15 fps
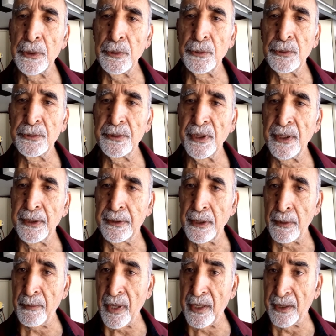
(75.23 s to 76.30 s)
use
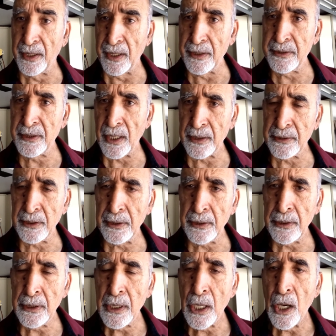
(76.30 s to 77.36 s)
either my grid
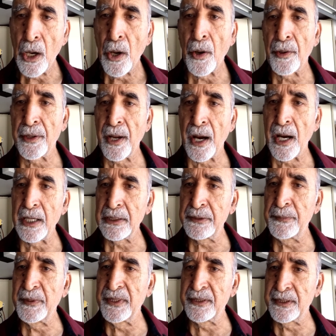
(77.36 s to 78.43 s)
charger or a
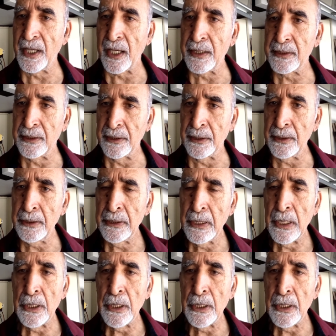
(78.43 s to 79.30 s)
high-speed charger